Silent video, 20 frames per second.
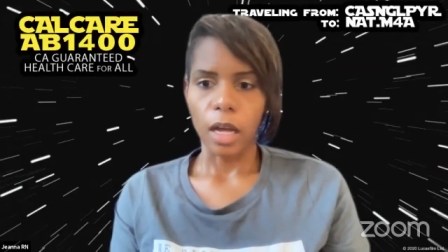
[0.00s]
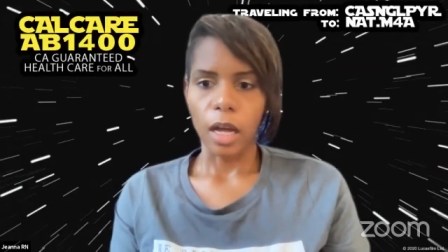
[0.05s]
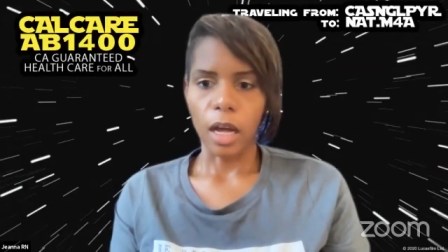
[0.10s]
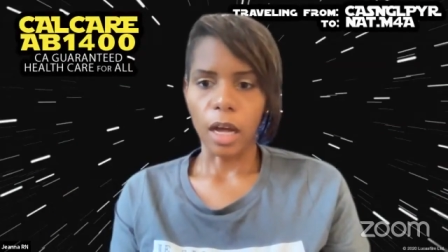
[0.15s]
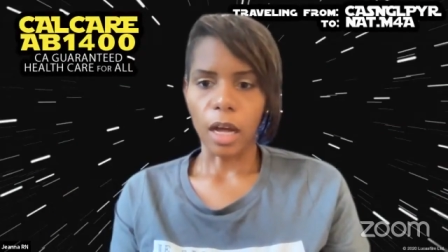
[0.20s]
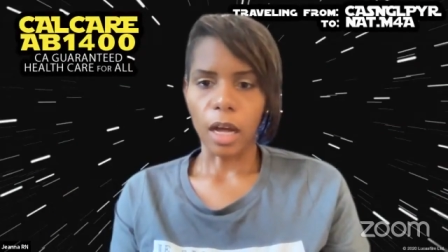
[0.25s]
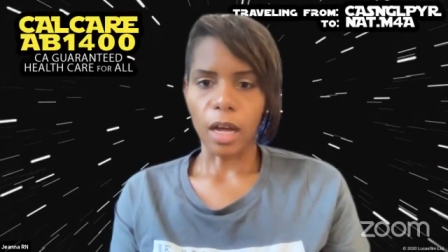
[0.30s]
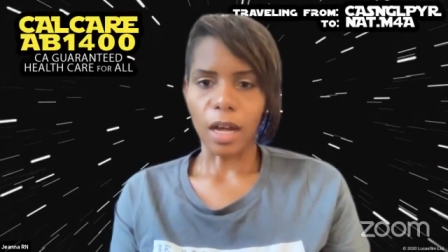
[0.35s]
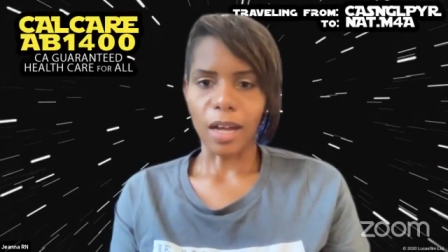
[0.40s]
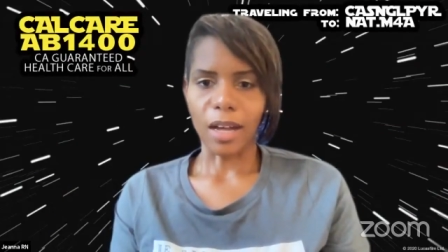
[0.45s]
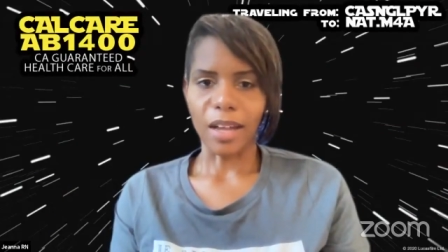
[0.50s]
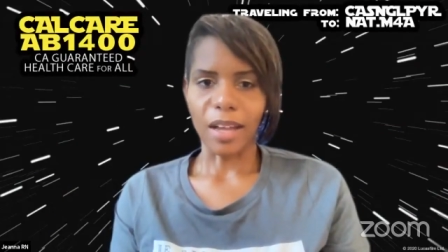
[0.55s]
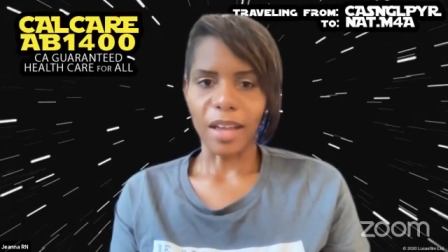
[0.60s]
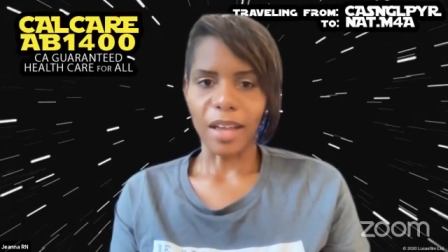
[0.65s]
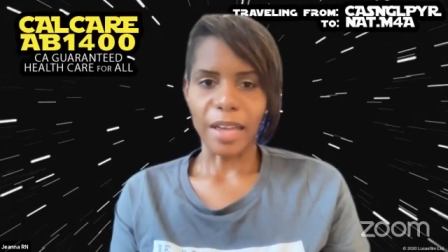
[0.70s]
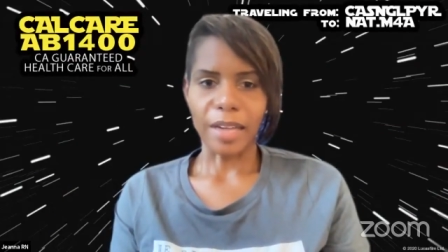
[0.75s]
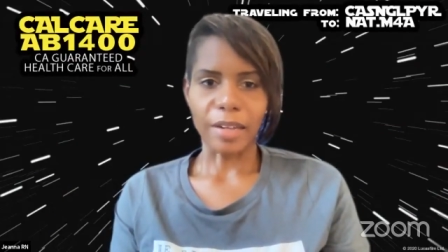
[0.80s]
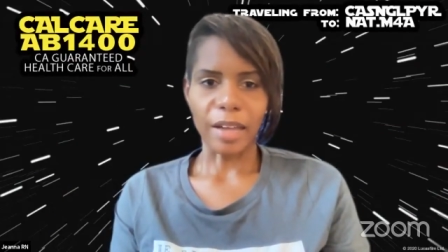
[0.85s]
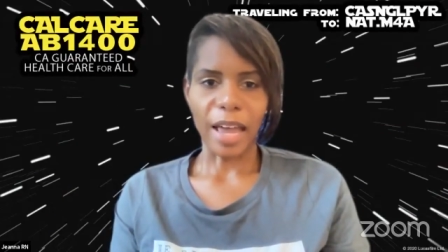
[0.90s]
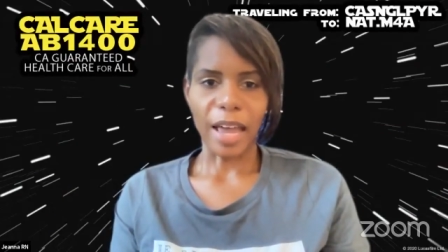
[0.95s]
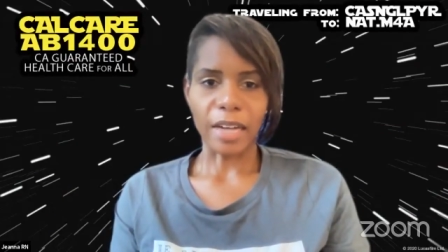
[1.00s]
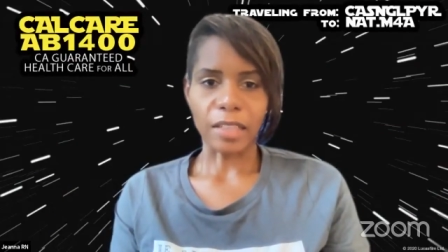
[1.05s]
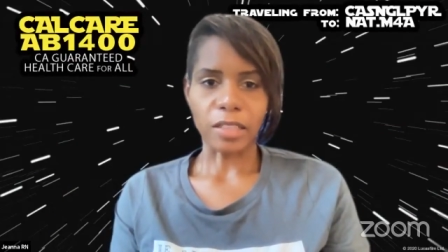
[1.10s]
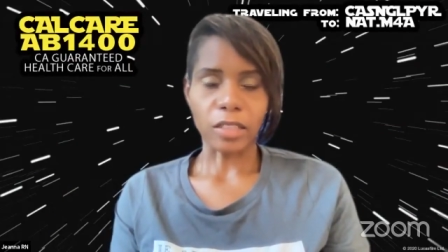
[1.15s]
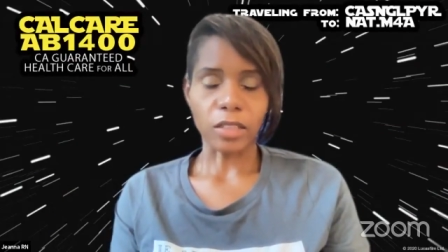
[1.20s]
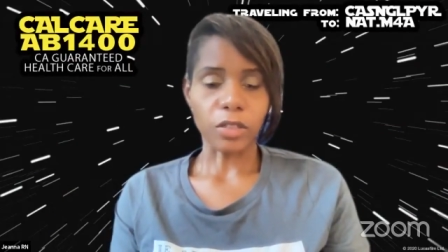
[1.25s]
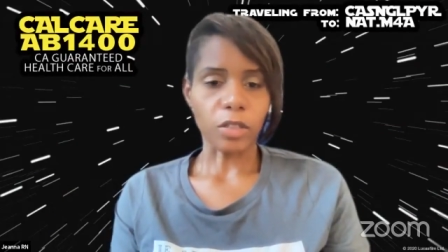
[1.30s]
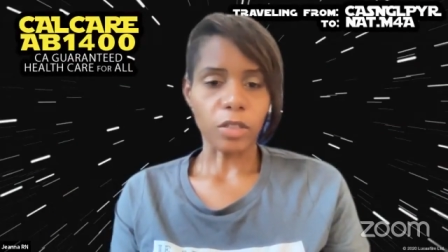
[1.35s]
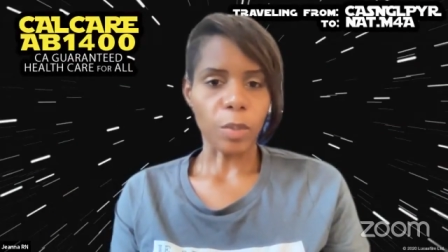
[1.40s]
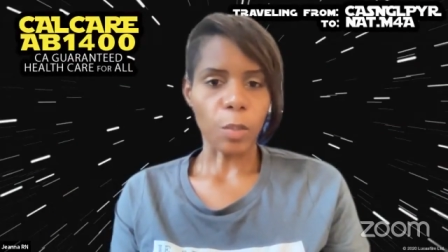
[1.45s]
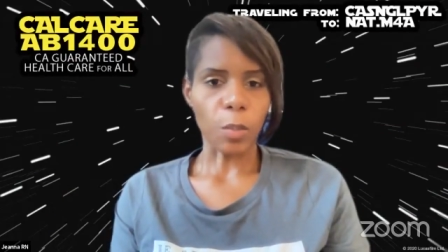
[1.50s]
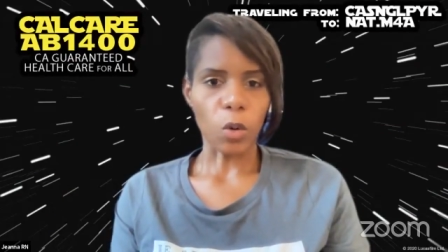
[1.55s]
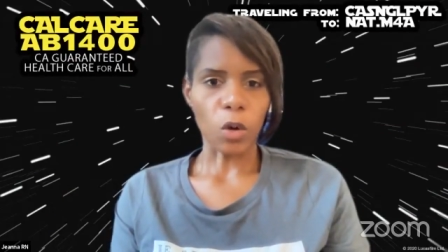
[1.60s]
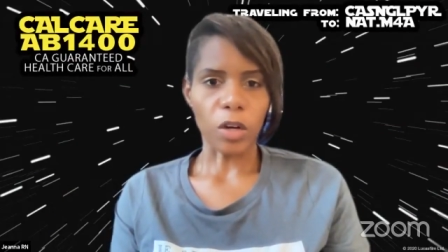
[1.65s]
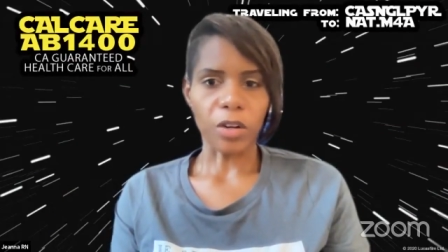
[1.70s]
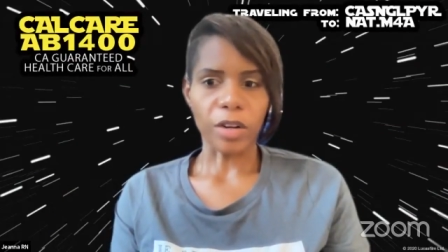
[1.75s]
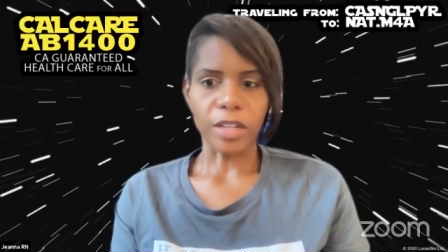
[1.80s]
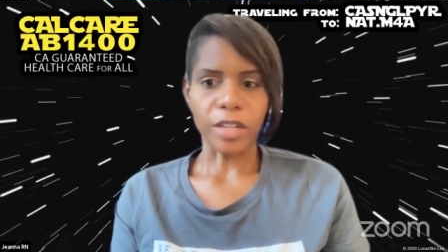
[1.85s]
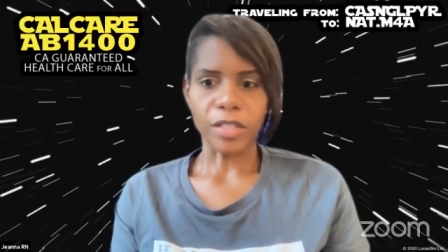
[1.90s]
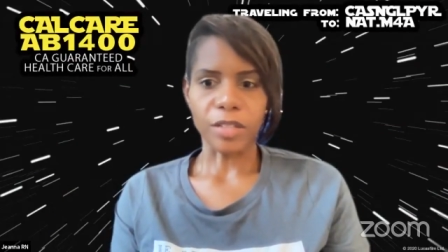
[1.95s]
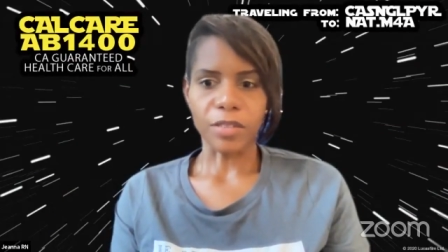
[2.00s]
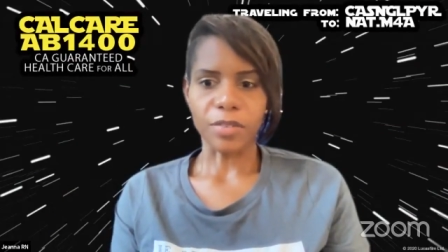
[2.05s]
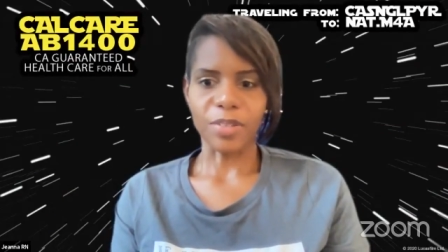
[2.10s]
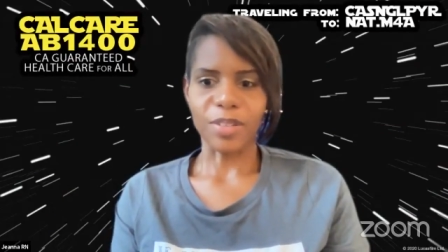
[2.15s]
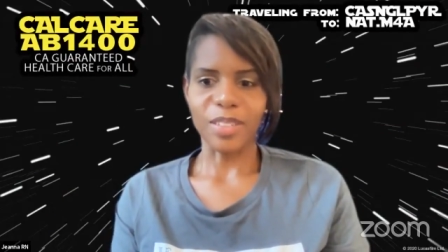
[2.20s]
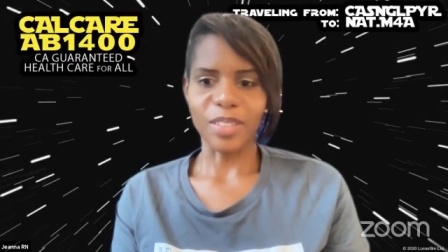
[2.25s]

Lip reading: and act a little bit more aggressive.